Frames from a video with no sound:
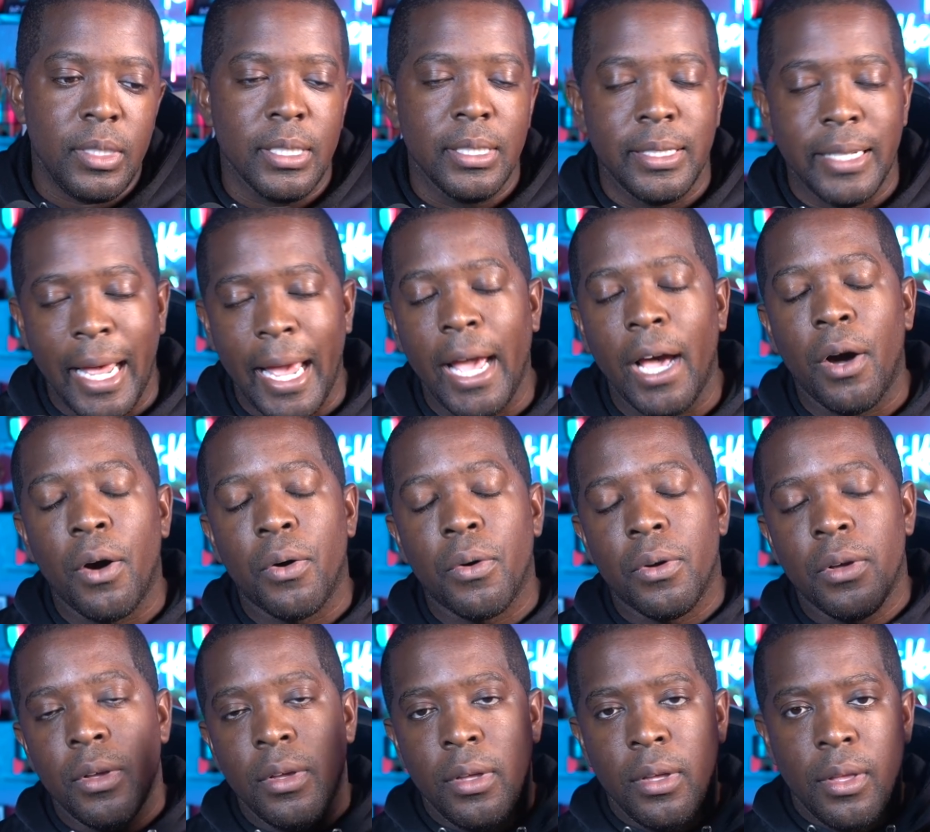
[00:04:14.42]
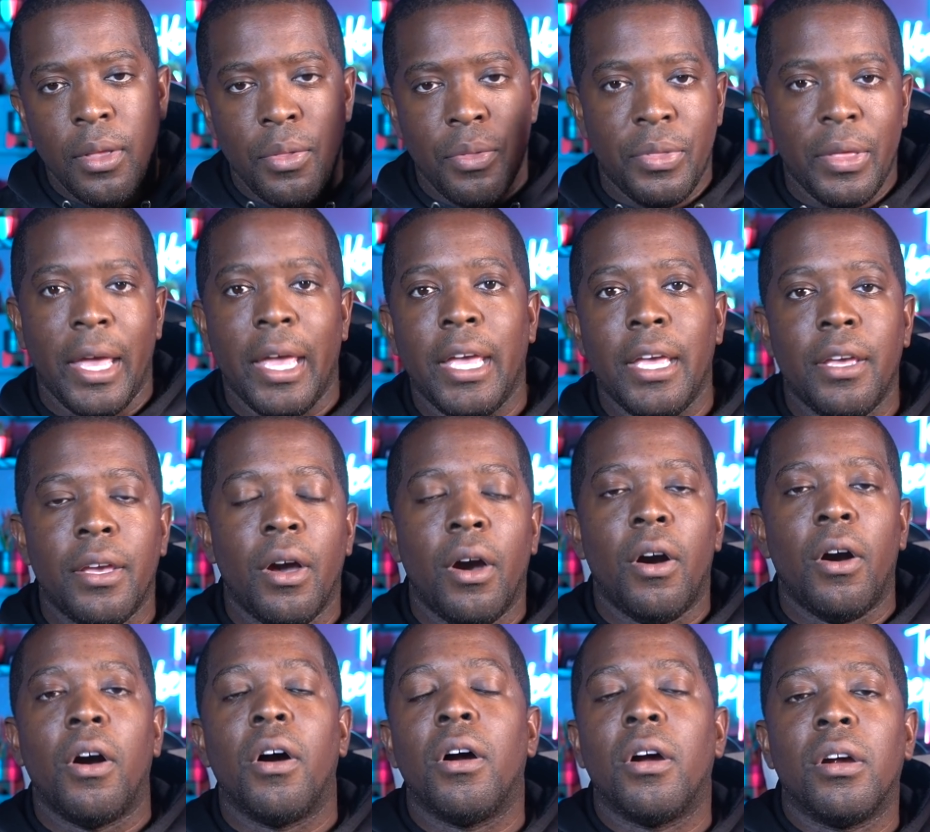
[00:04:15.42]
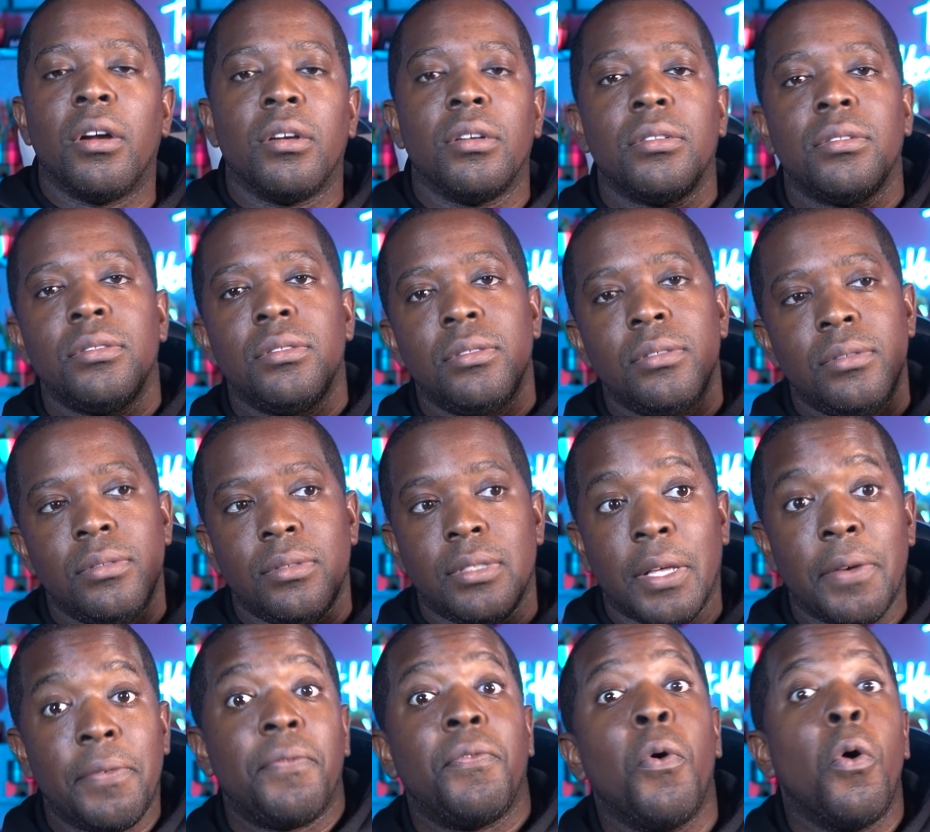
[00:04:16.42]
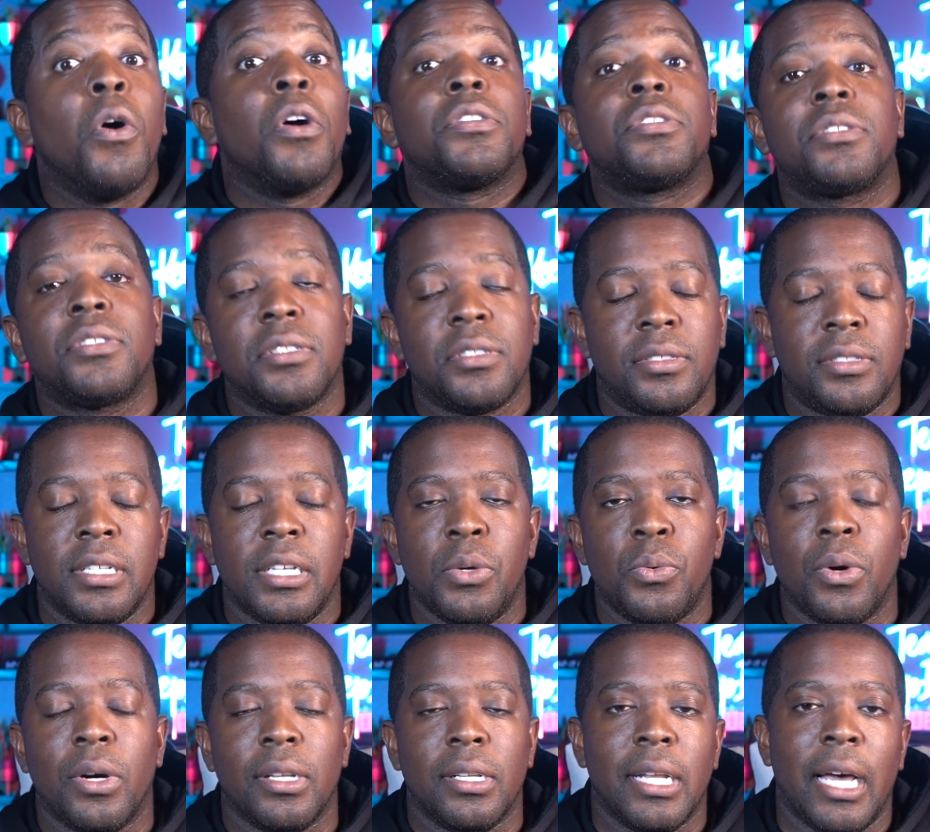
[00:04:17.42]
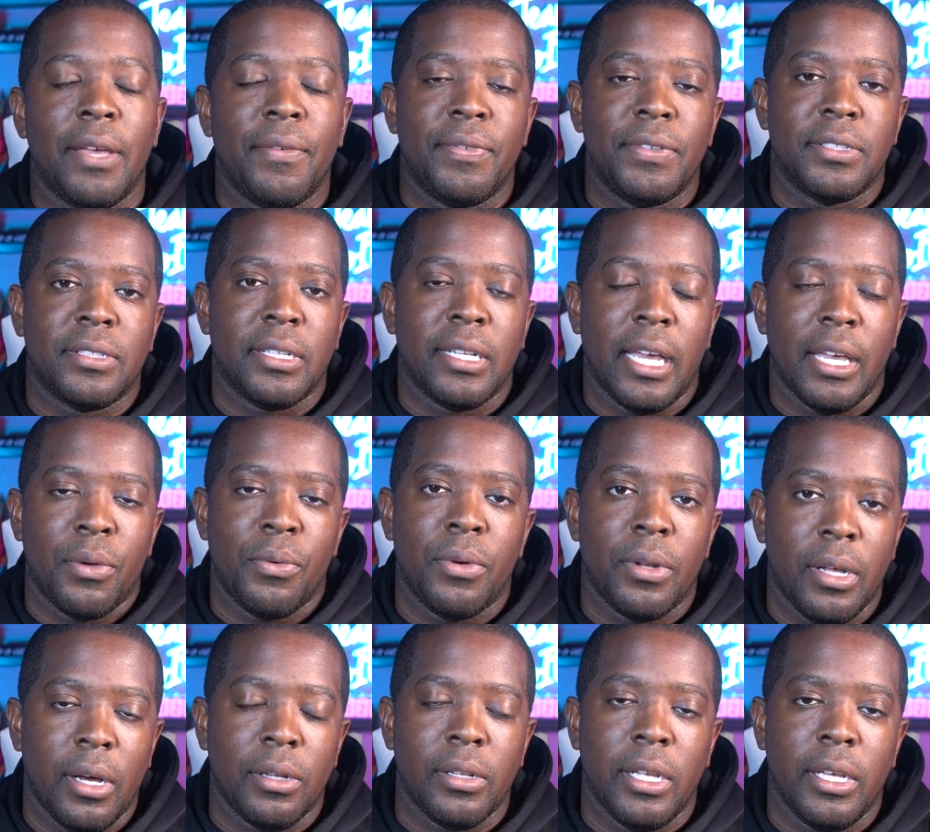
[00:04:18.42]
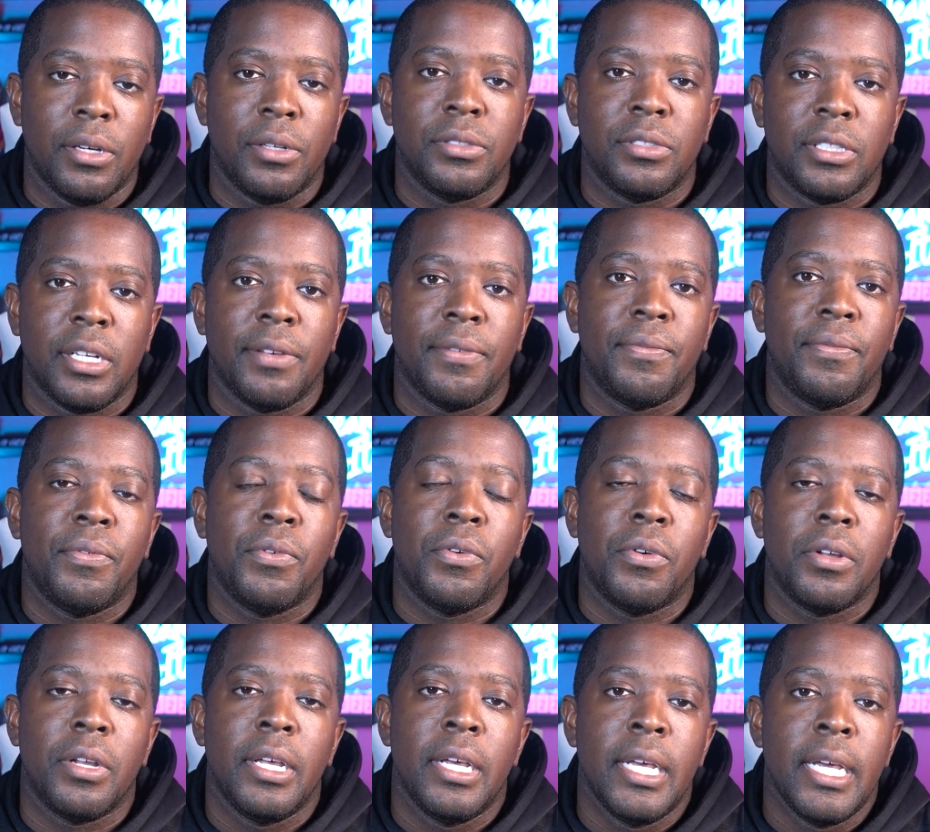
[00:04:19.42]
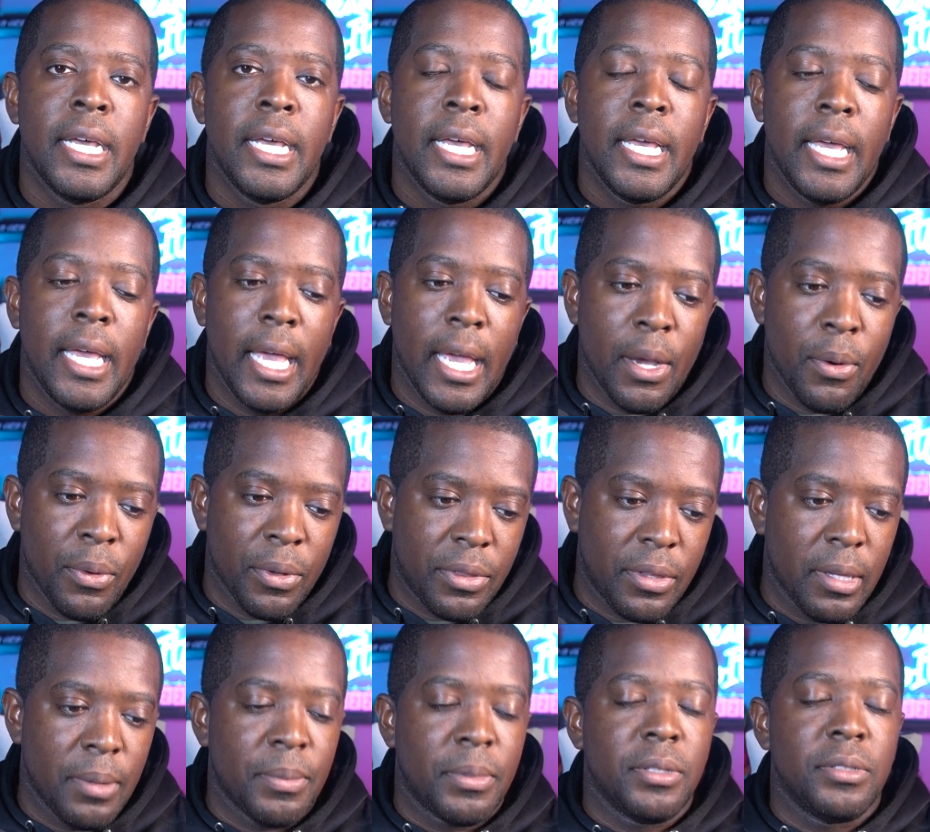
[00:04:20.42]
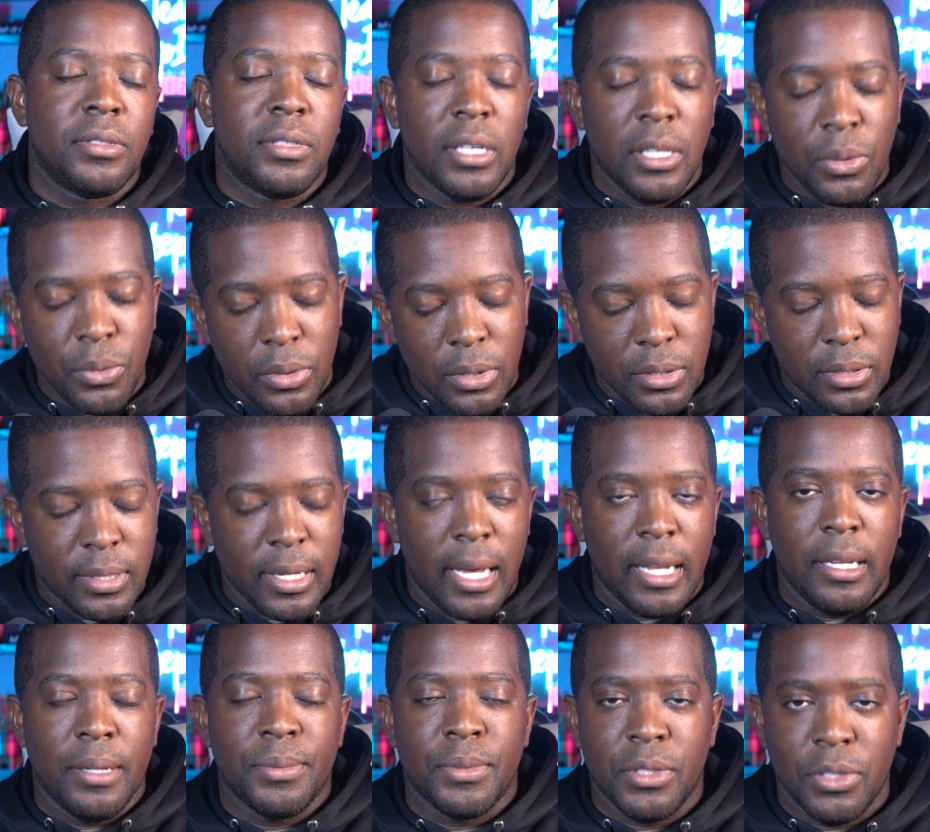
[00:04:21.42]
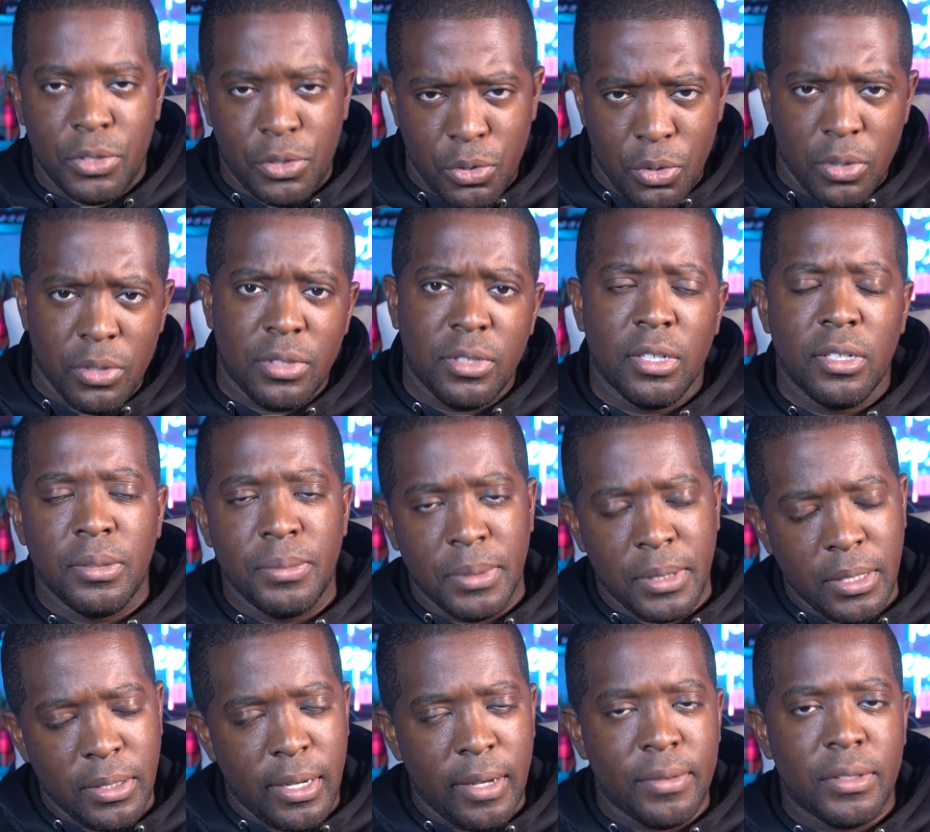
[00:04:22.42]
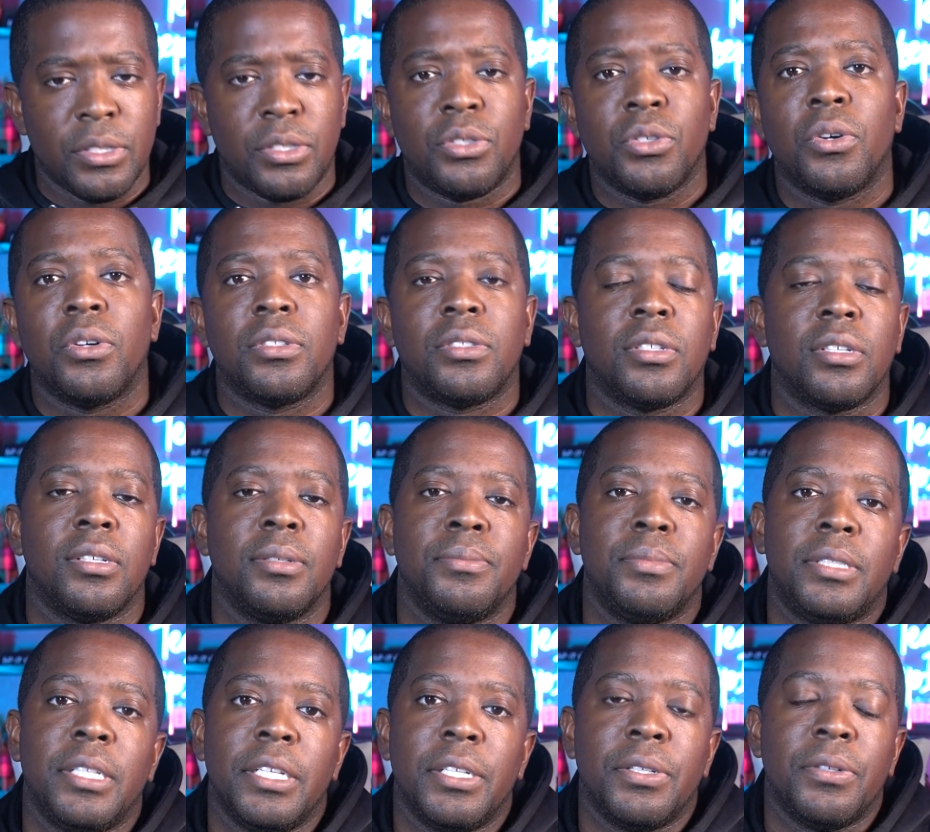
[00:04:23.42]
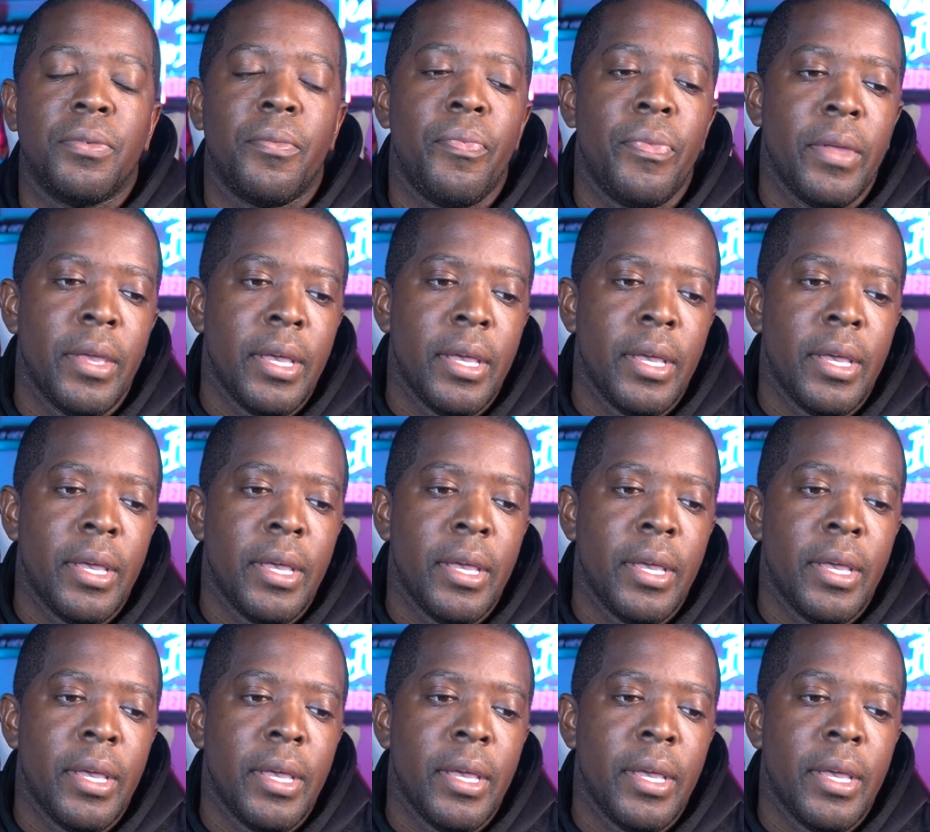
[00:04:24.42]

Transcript: now they are they're forced to see what life is like without LJ Fort. And with them continuing to sign him to short term deal after short term deal,